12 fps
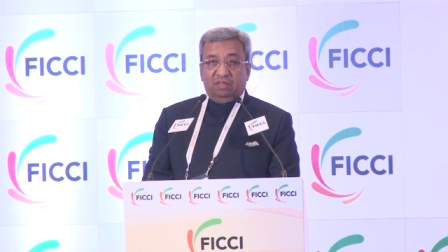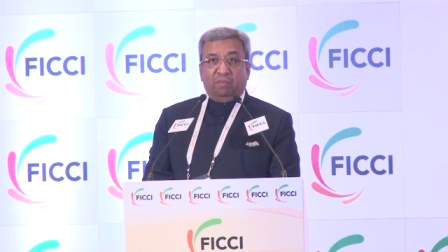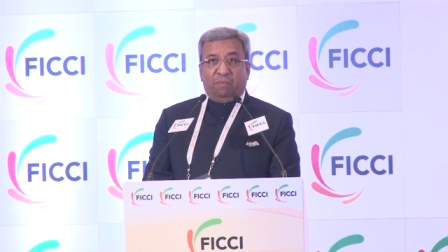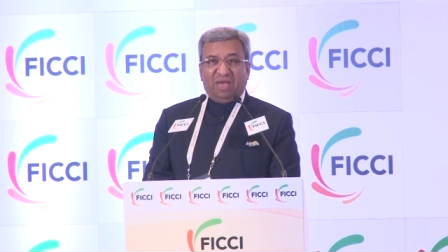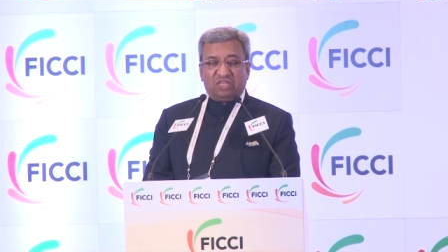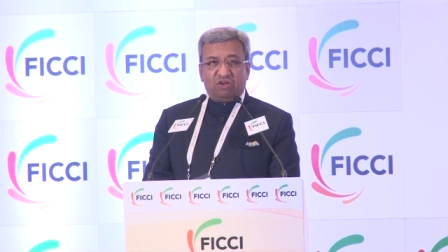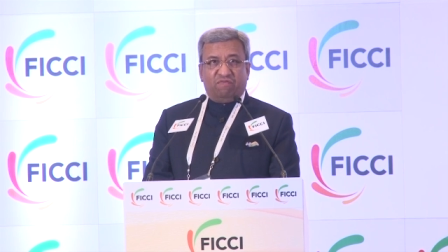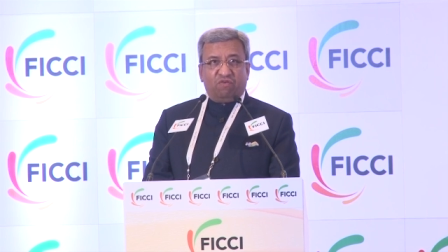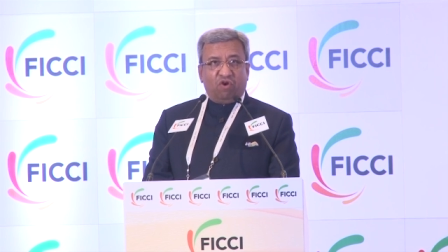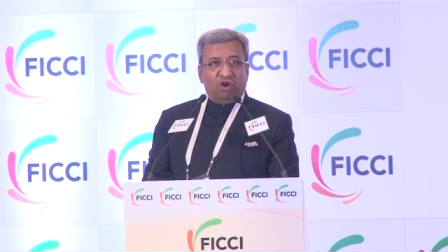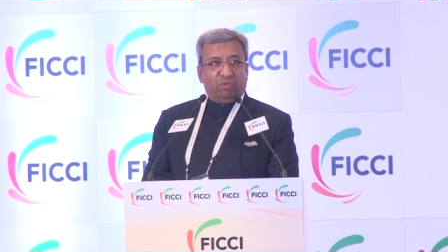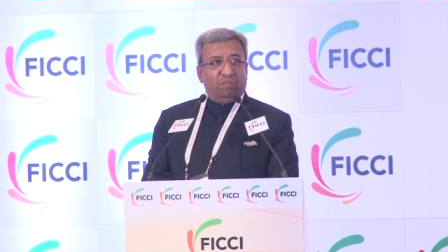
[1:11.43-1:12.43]
The pace of
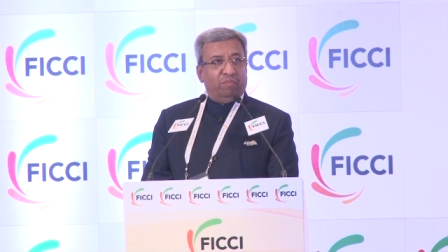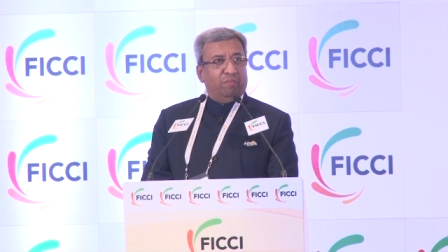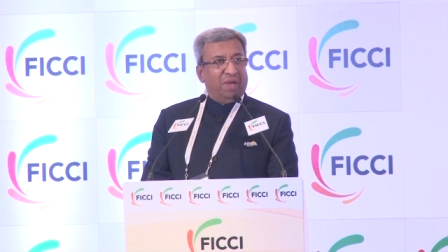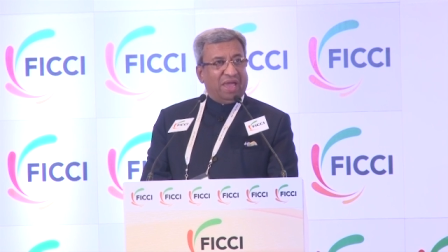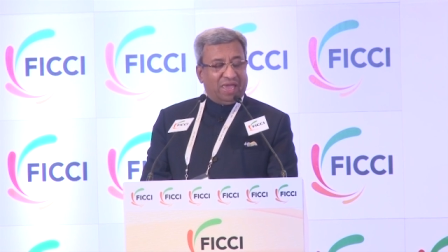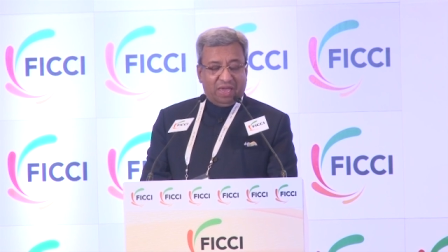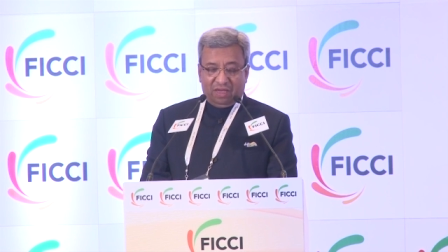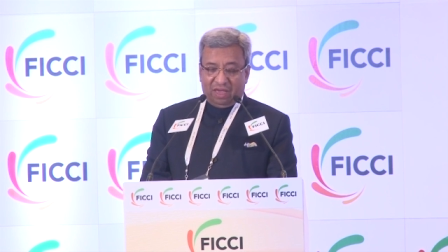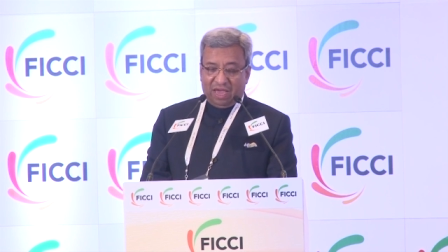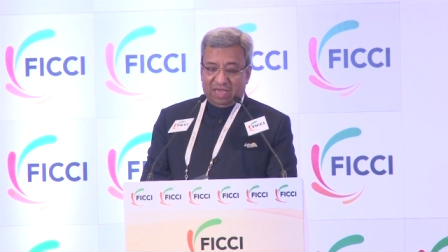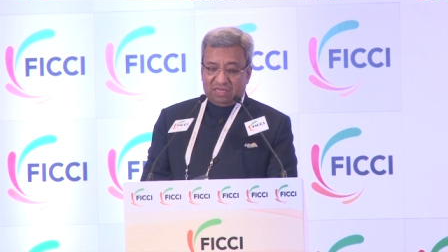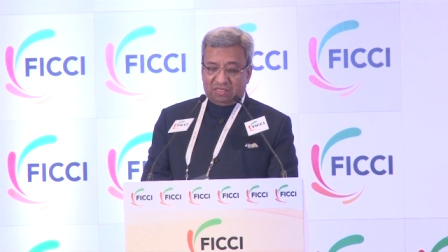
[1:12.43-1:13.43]
road making
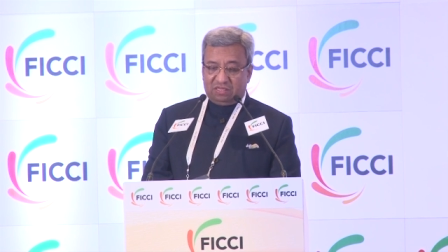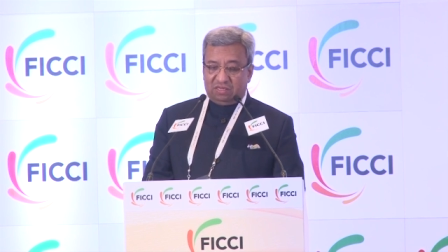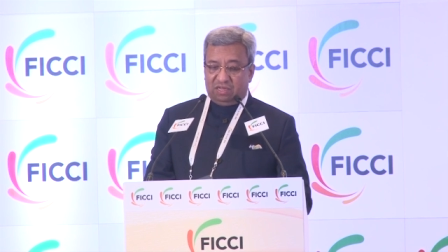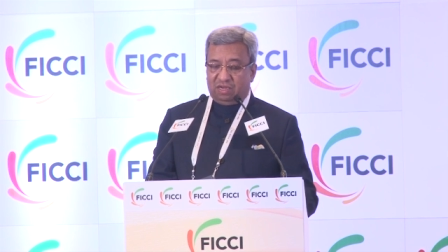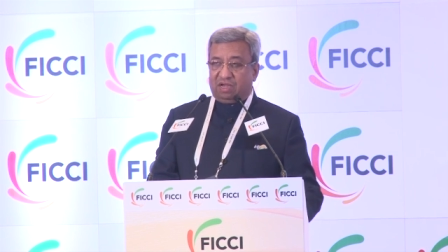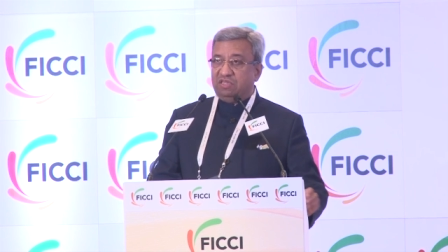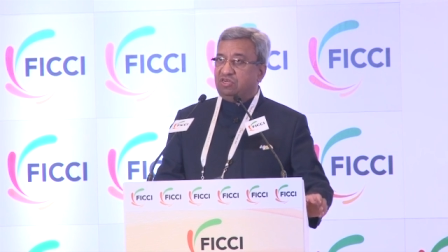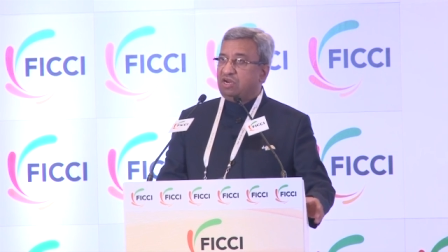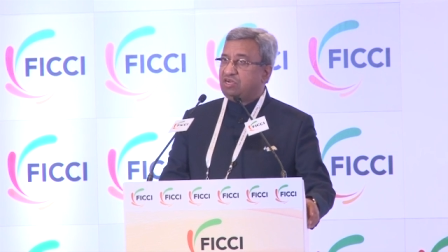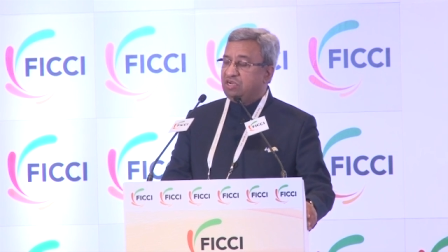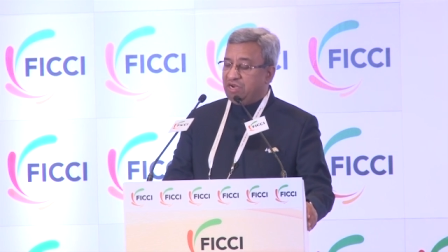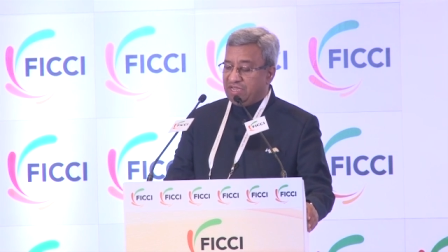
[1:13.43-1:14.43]
has, uh,
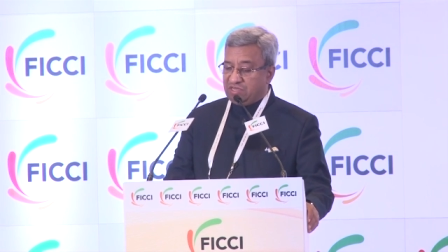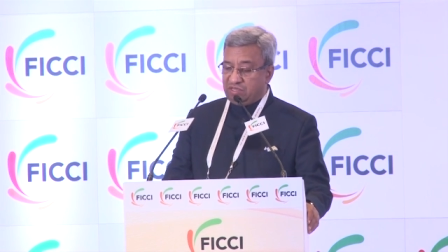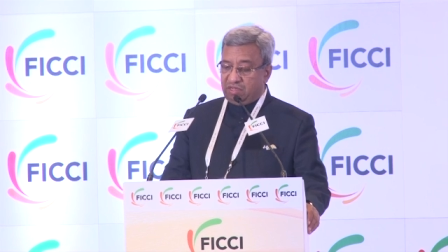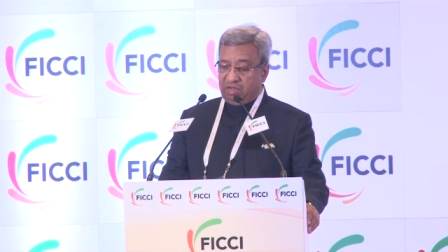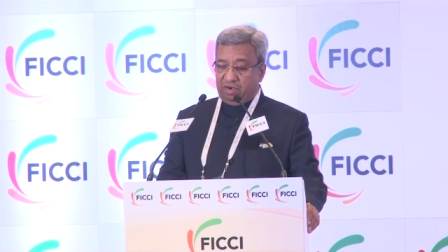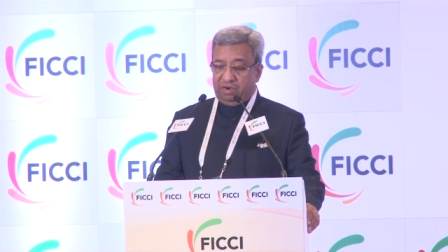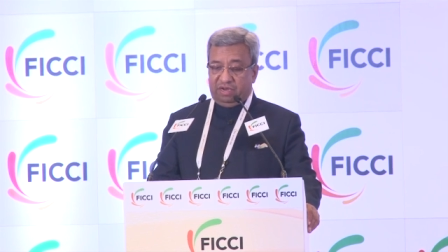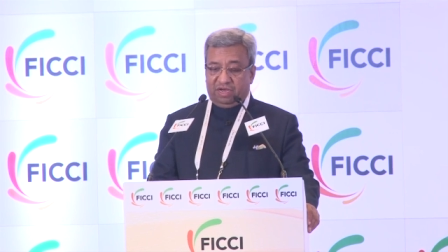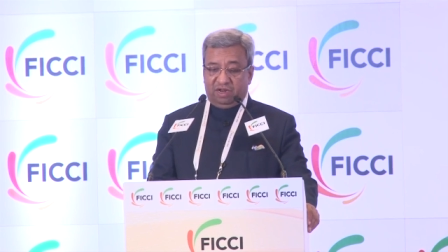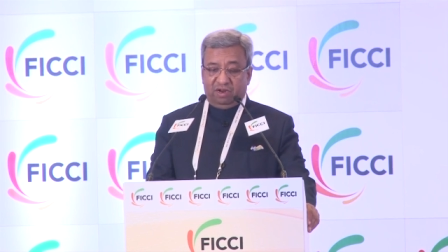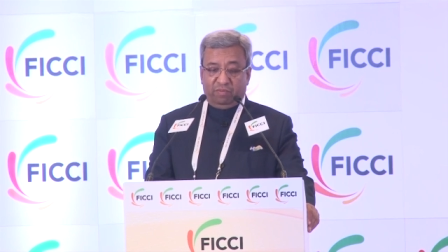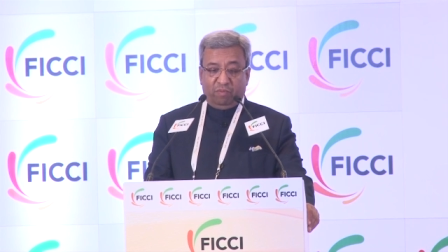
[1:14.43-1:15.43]
construction has uh,
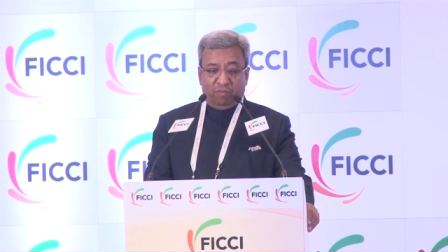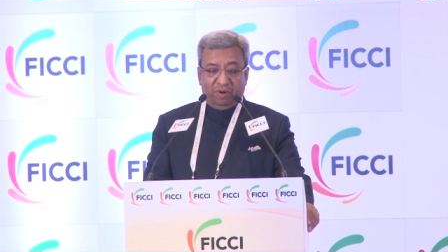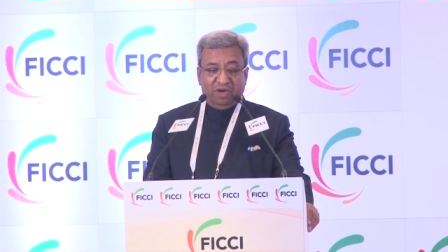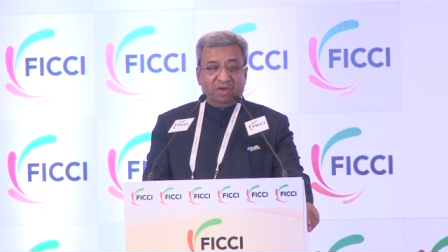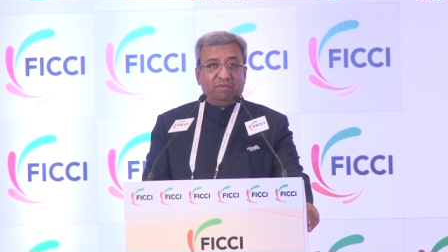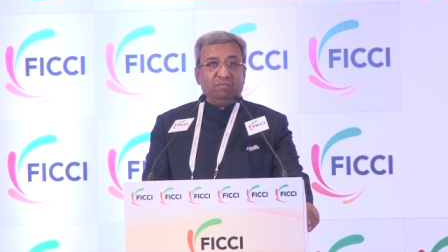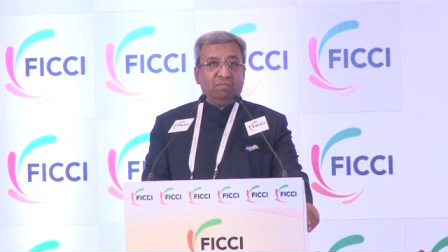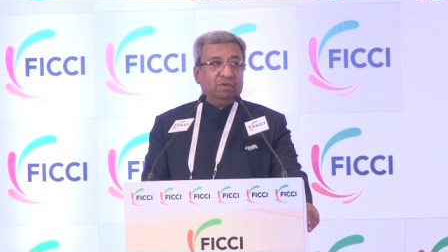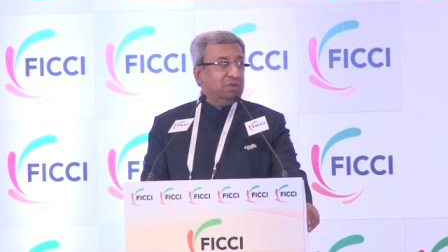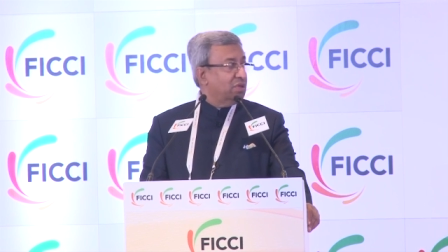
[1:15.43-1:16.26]
taken a momentum,